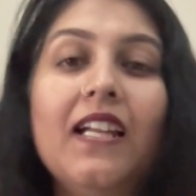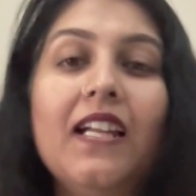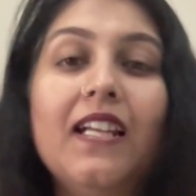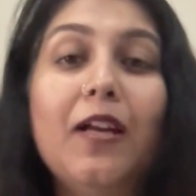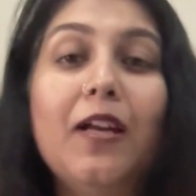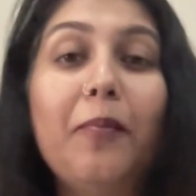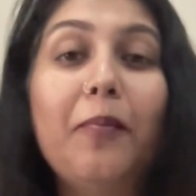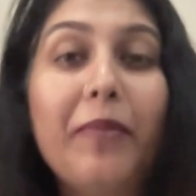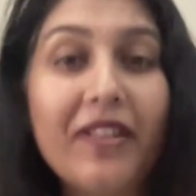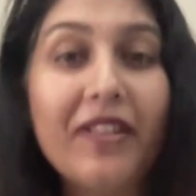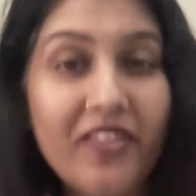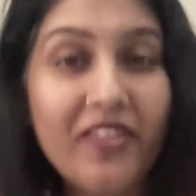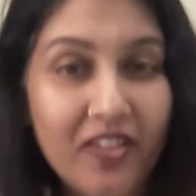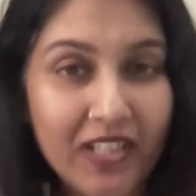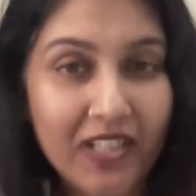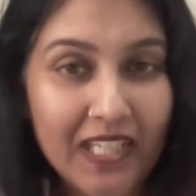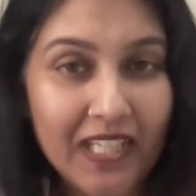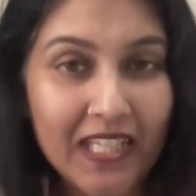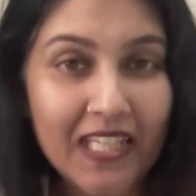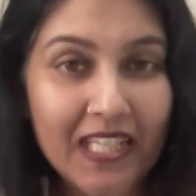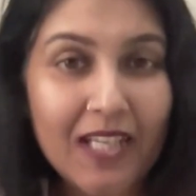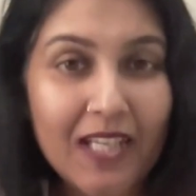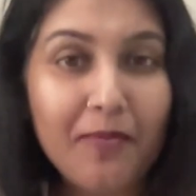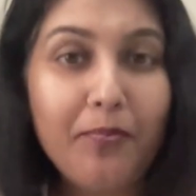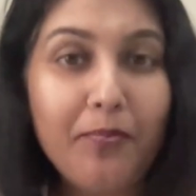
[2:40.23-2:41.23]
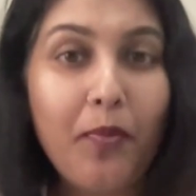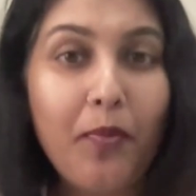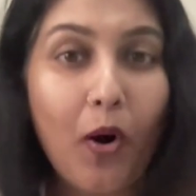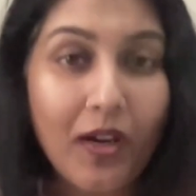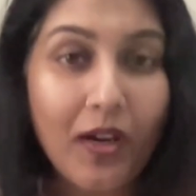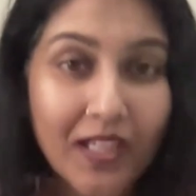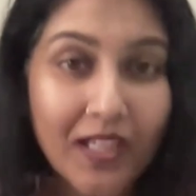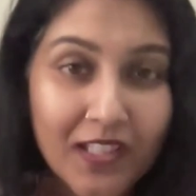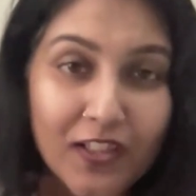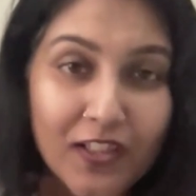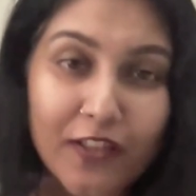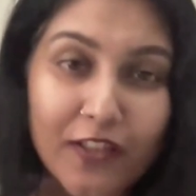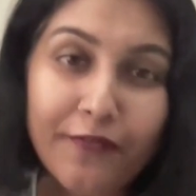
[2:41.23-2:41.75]
Number 3,
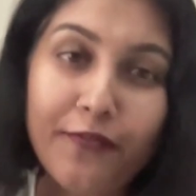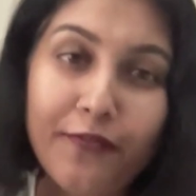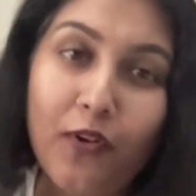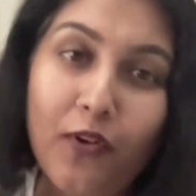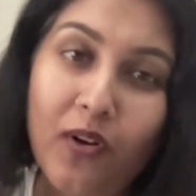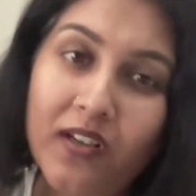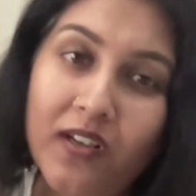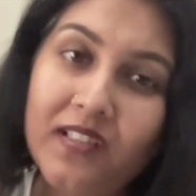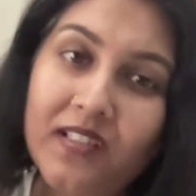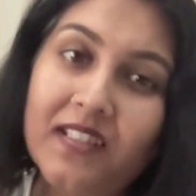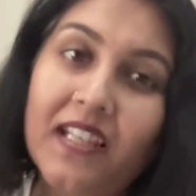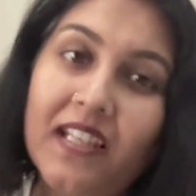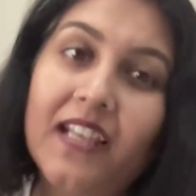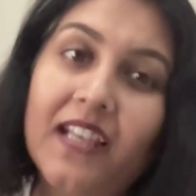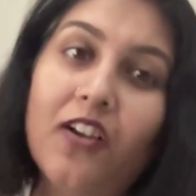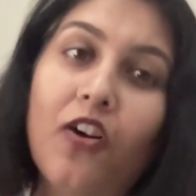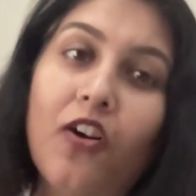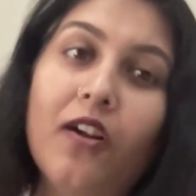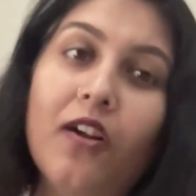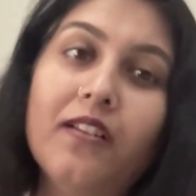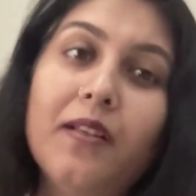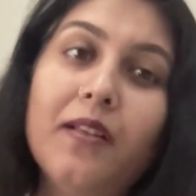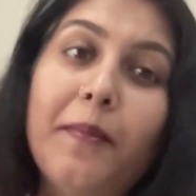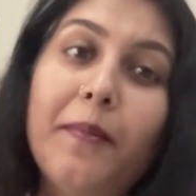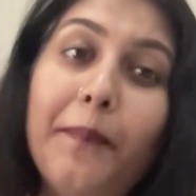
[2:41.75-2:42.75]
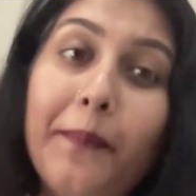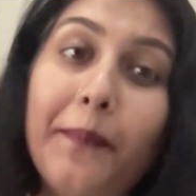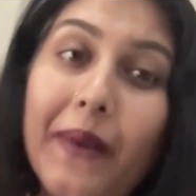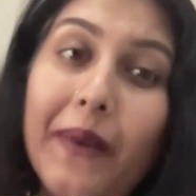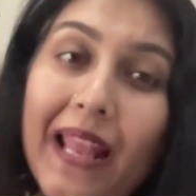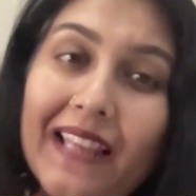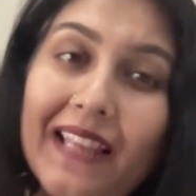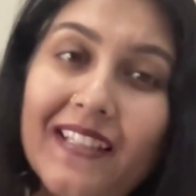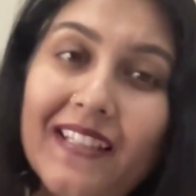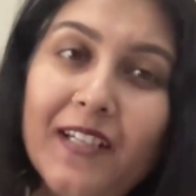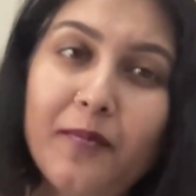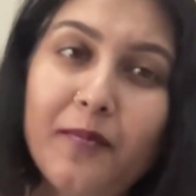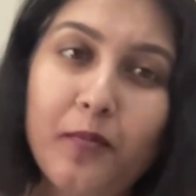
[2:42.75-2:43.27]
importance of focusing on the
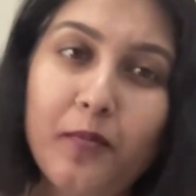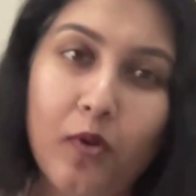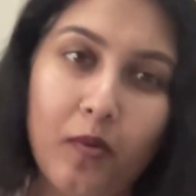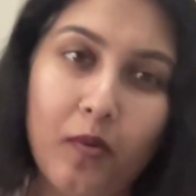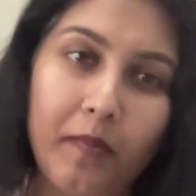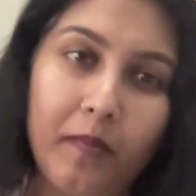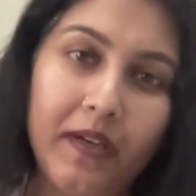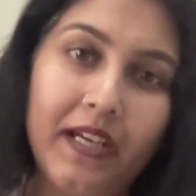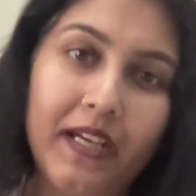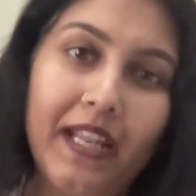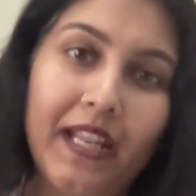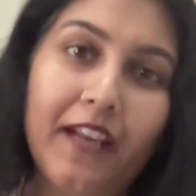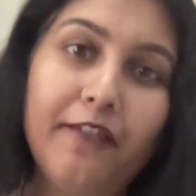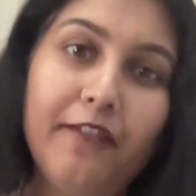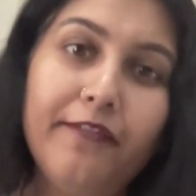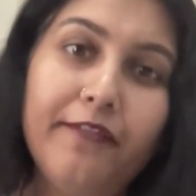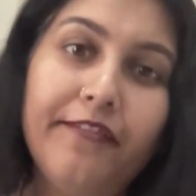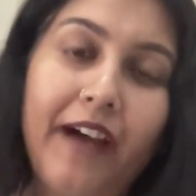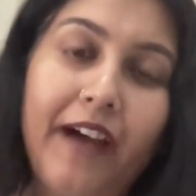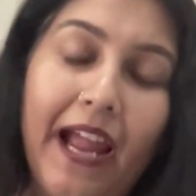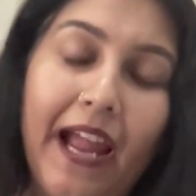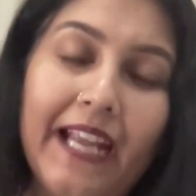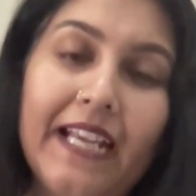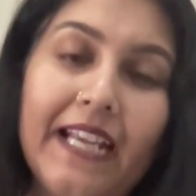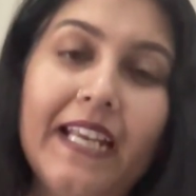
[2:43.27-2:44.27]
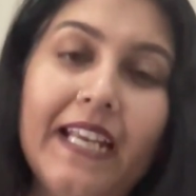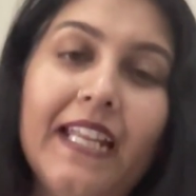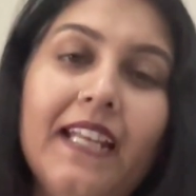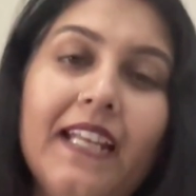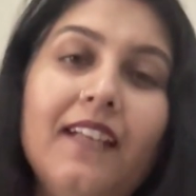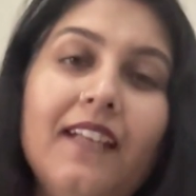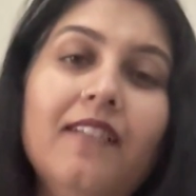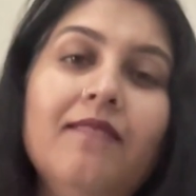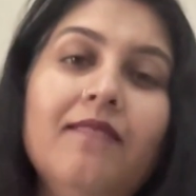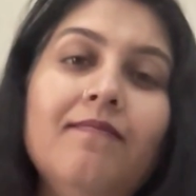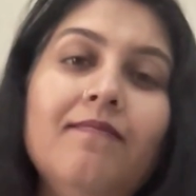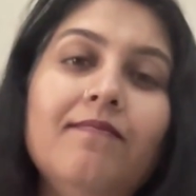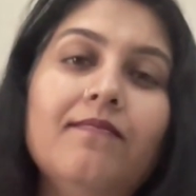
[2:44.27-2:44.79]
present moment and
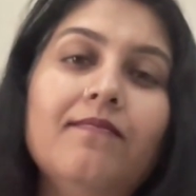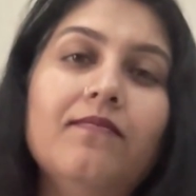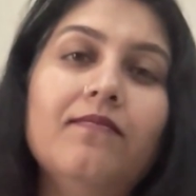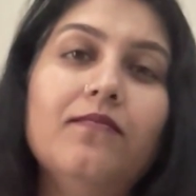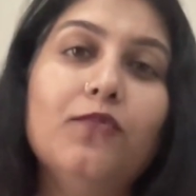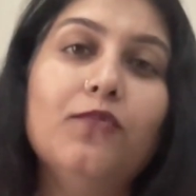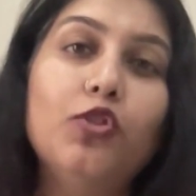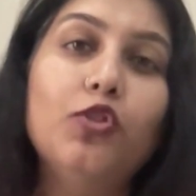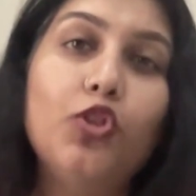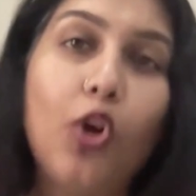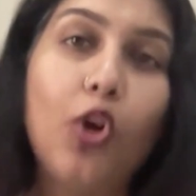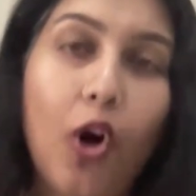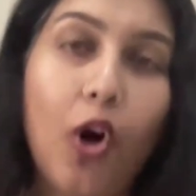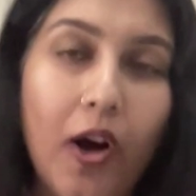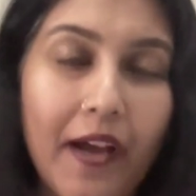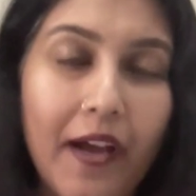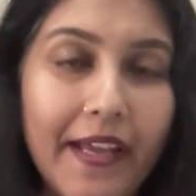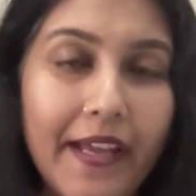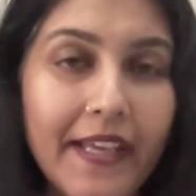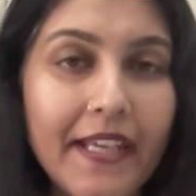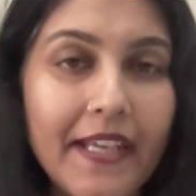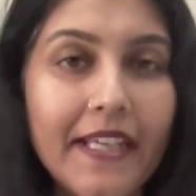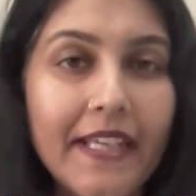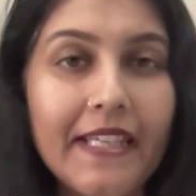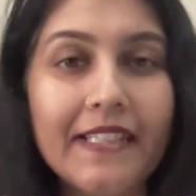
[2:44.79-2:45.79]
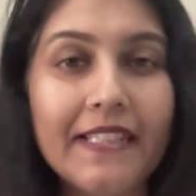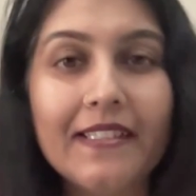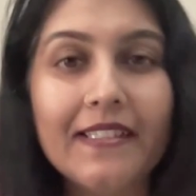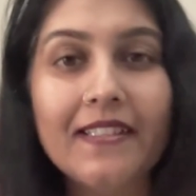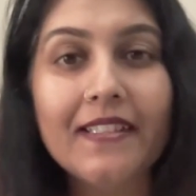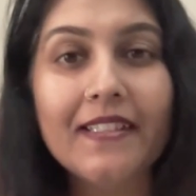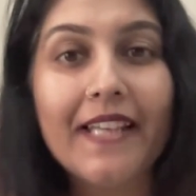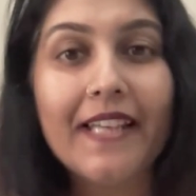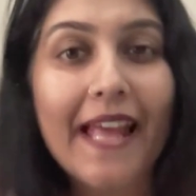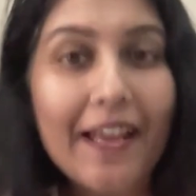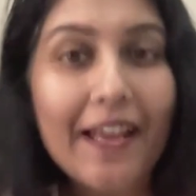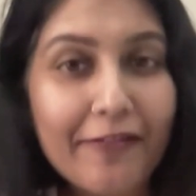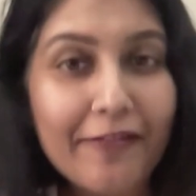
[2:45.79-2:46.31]
finding joy
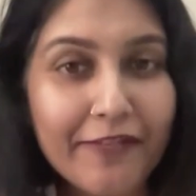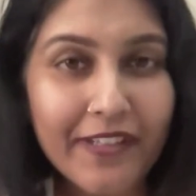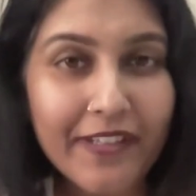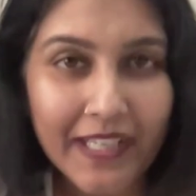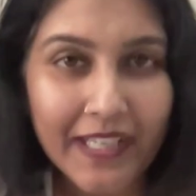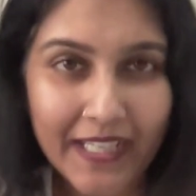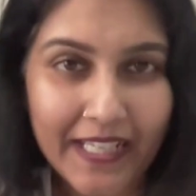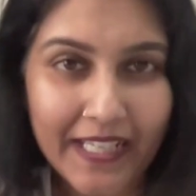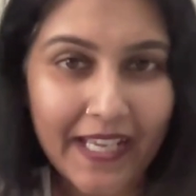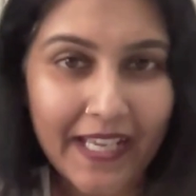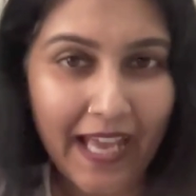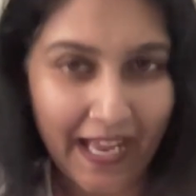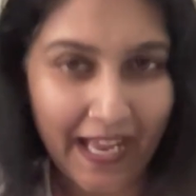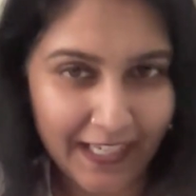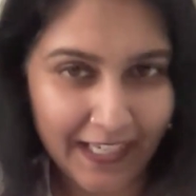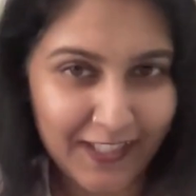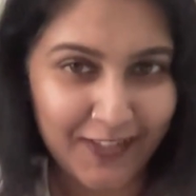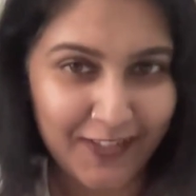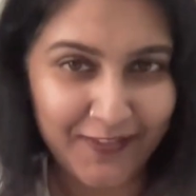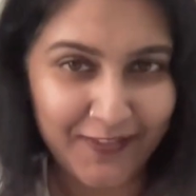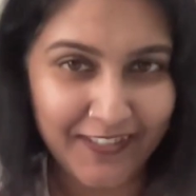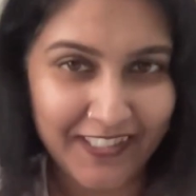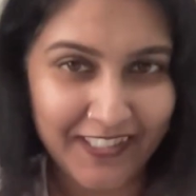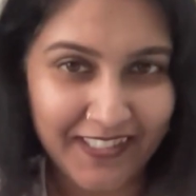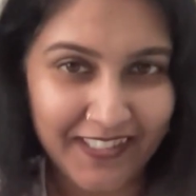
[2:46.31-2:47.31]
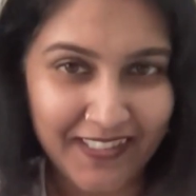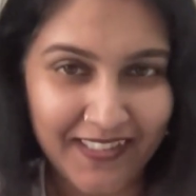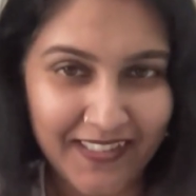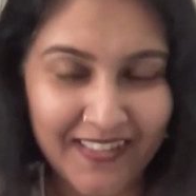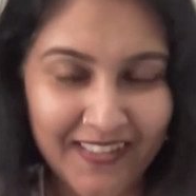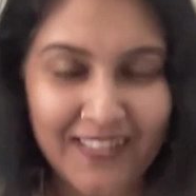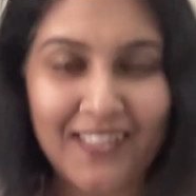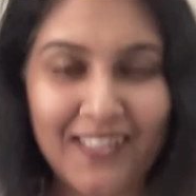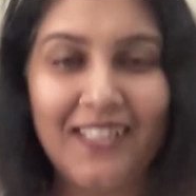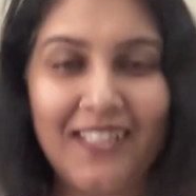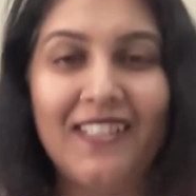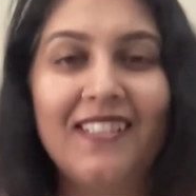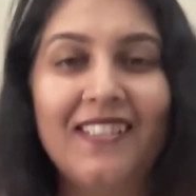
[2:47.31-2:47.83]
in everyday
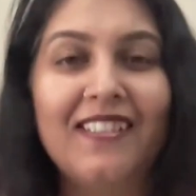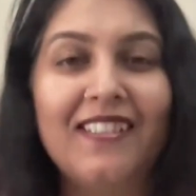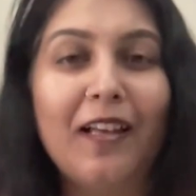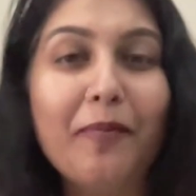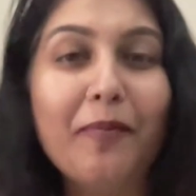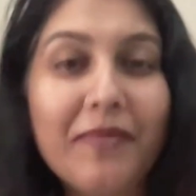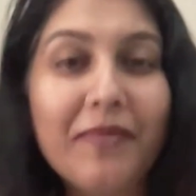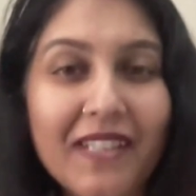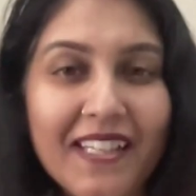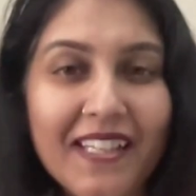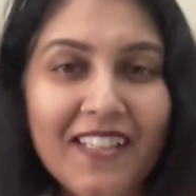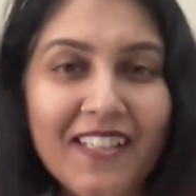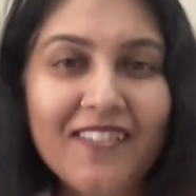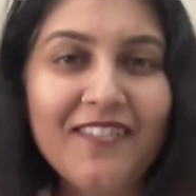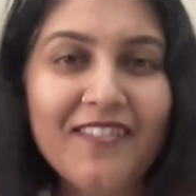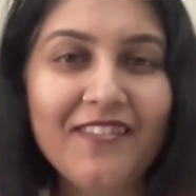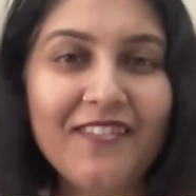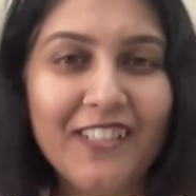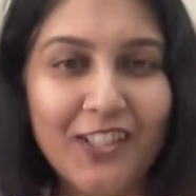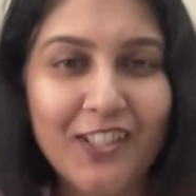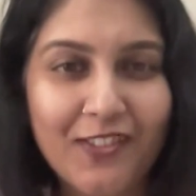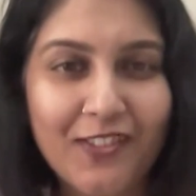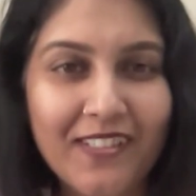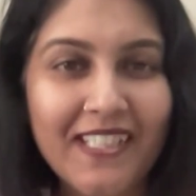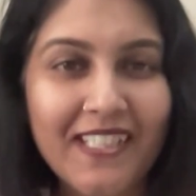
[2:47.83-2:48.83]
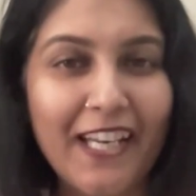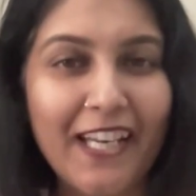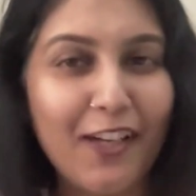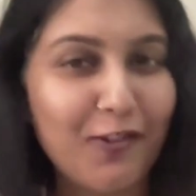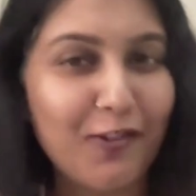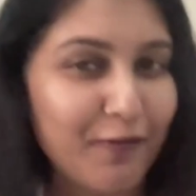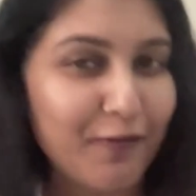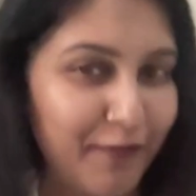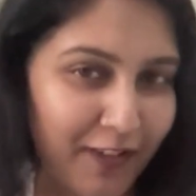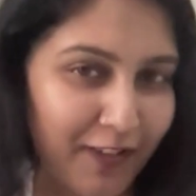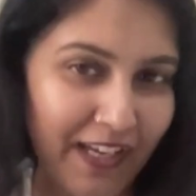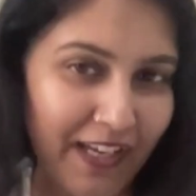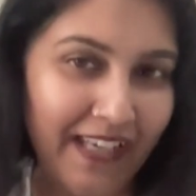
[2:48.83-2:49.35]
activities, something which we tend
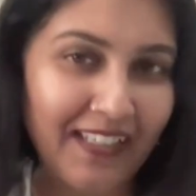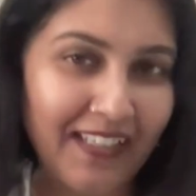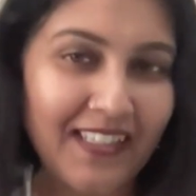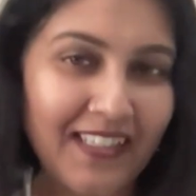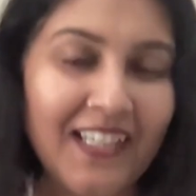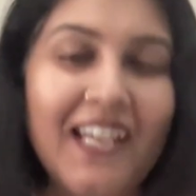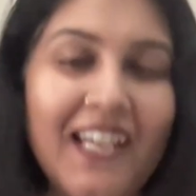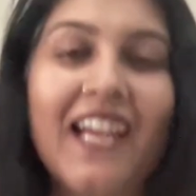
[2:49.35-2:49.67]
to forget.